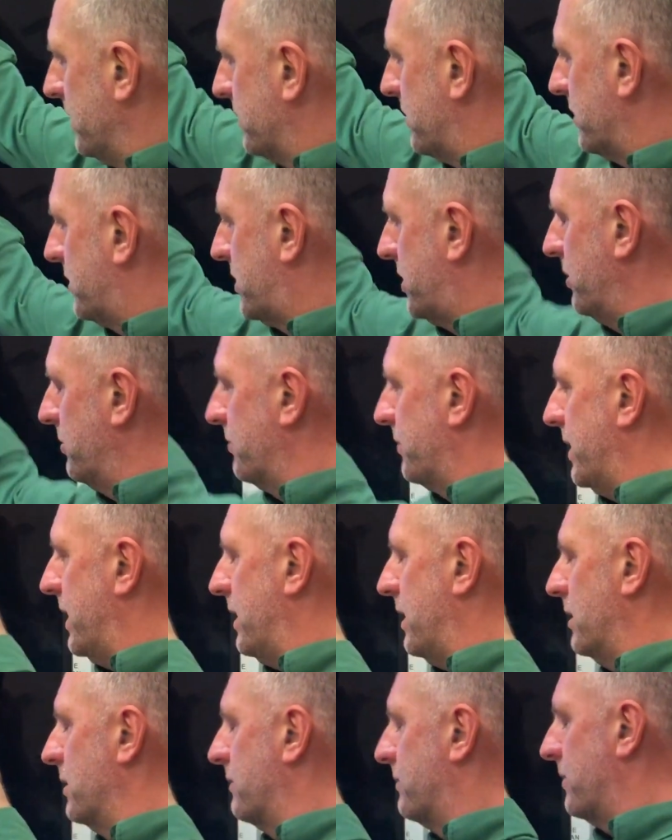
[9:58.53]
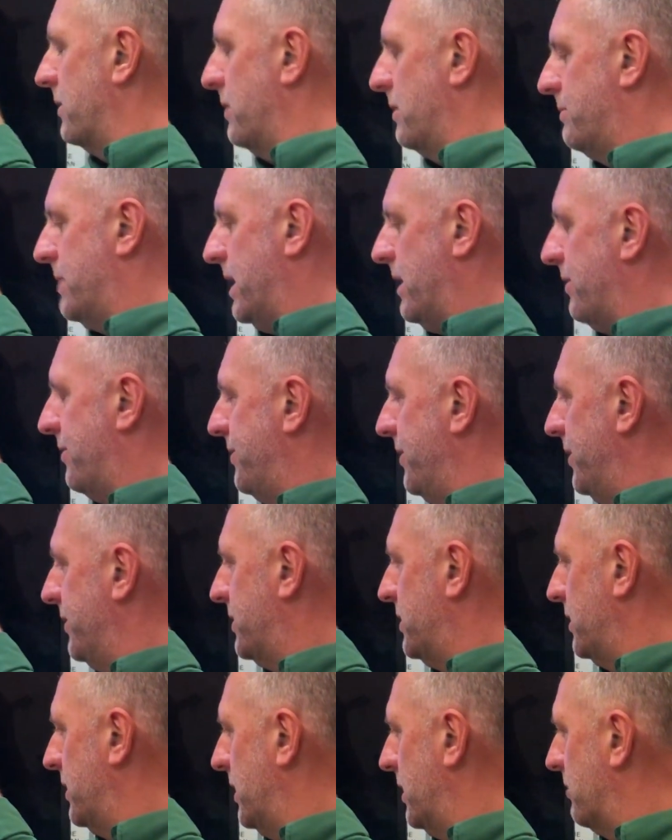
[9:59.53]
to tilt that over at about
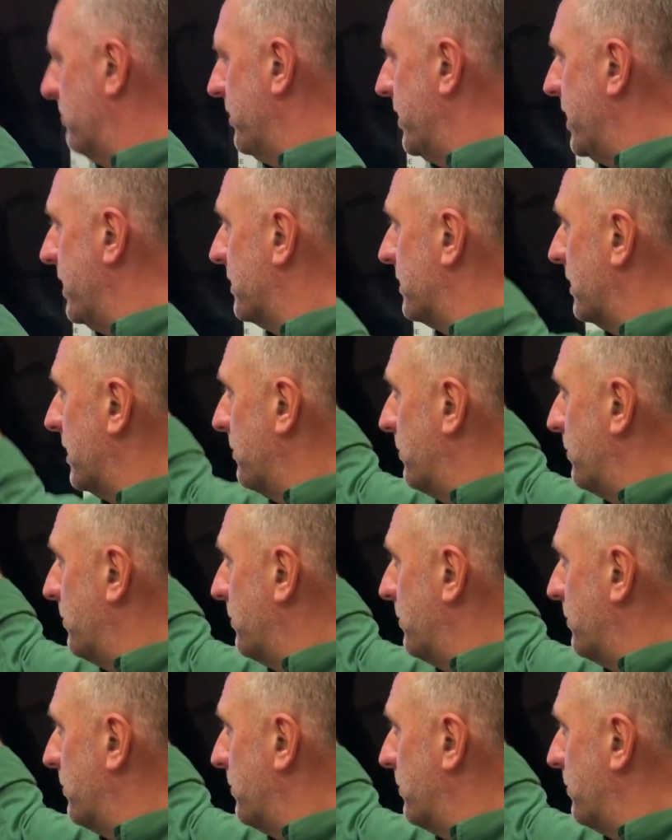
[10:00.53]
30 degrees, and